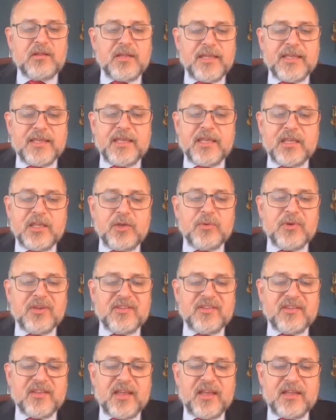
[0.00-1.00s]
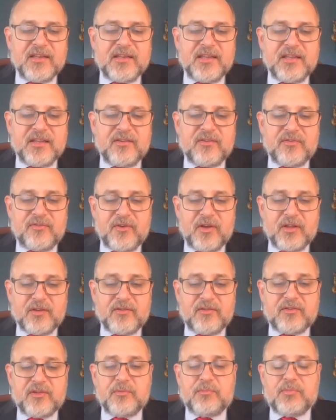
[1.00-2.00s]
Linking USAID's
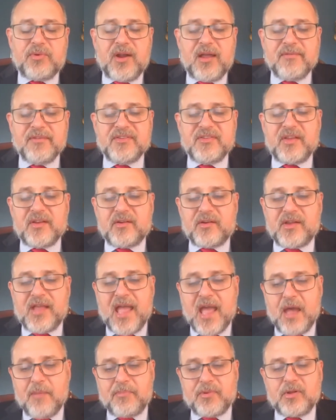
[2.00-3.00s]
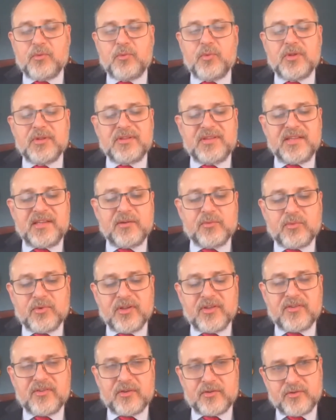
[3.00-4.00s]
funds to private sector capital will
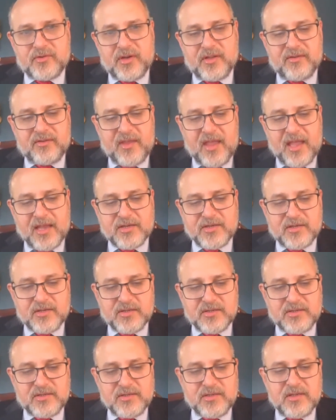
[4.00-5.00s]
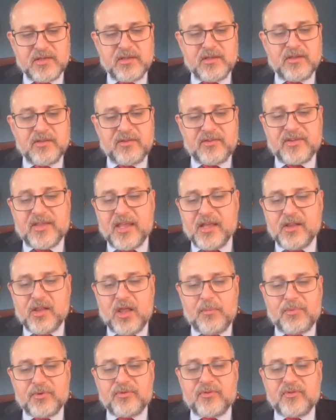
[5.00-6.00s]
de-risk transactions, scale
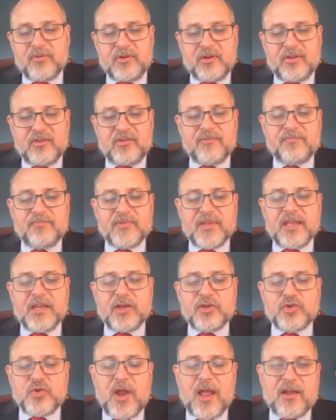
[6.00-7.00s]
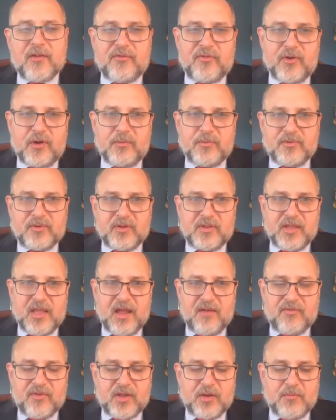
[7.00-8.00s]
opportunities, and attract firms to the
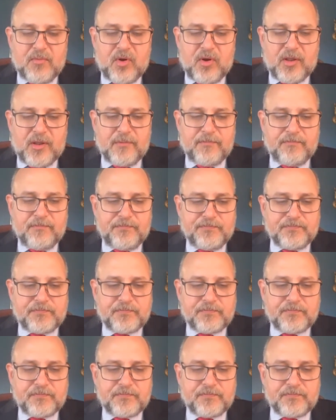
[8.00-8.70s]
African market.